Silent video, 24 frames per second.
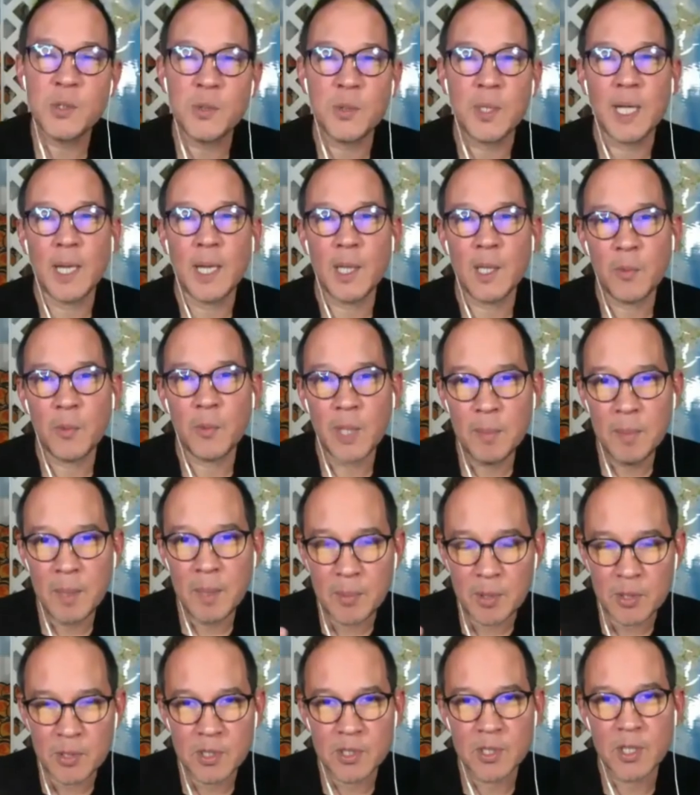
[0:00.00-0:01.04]
and the way
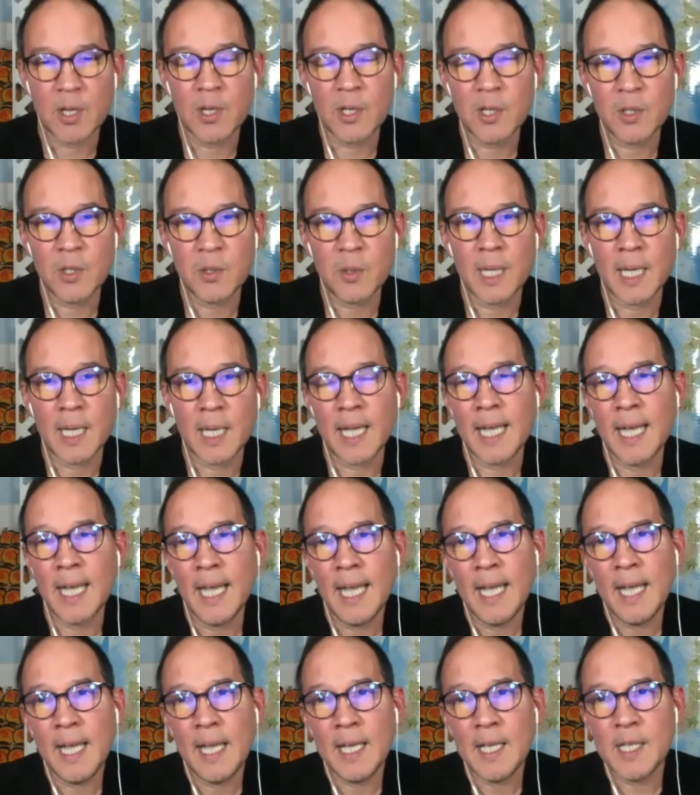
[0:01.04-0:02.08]
people start doing it
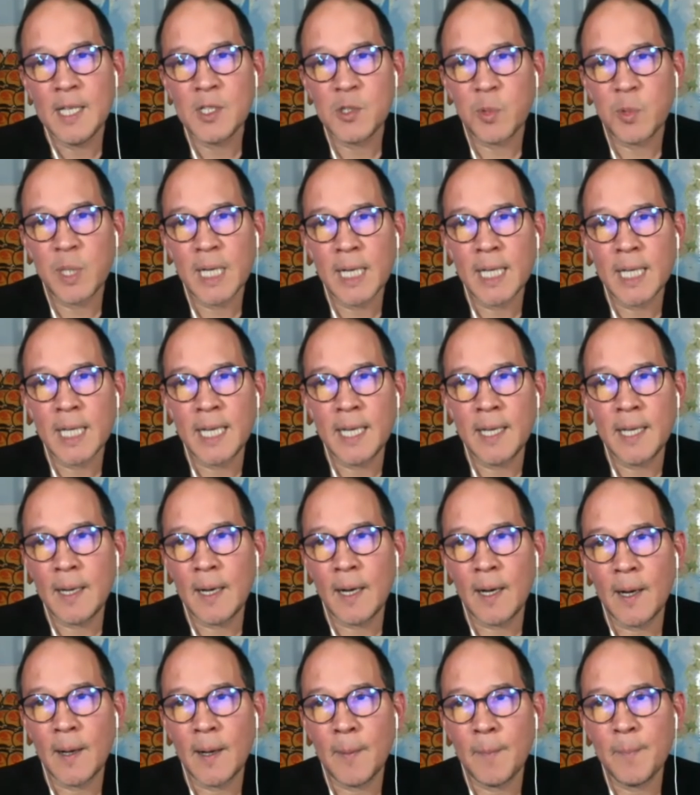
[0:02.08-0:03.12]
is really
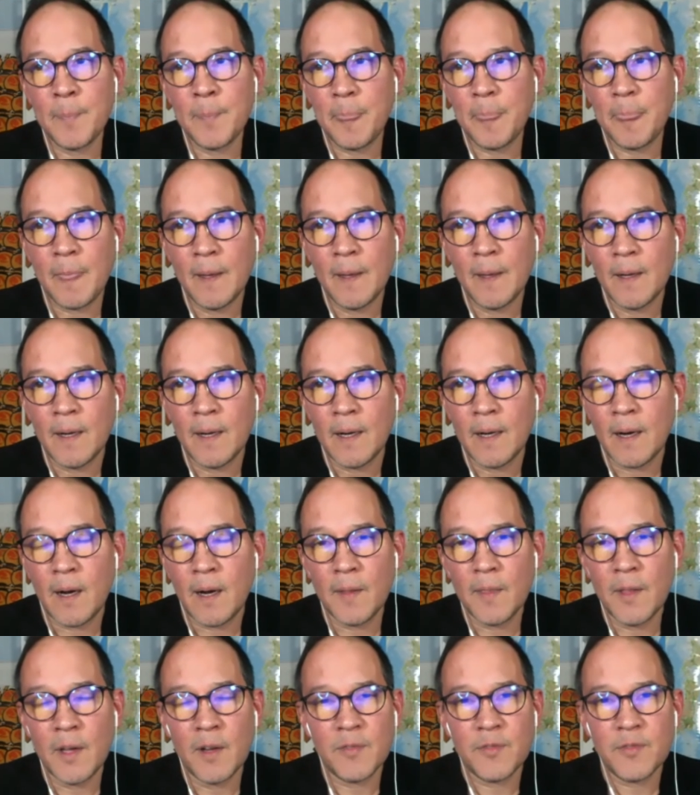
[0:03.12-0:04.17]
on
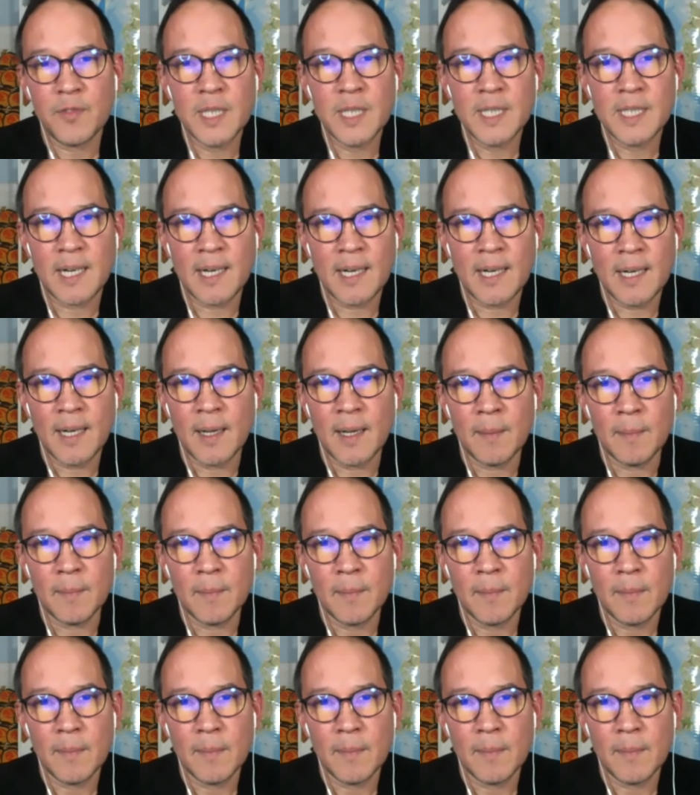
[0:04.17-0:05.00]
their free time,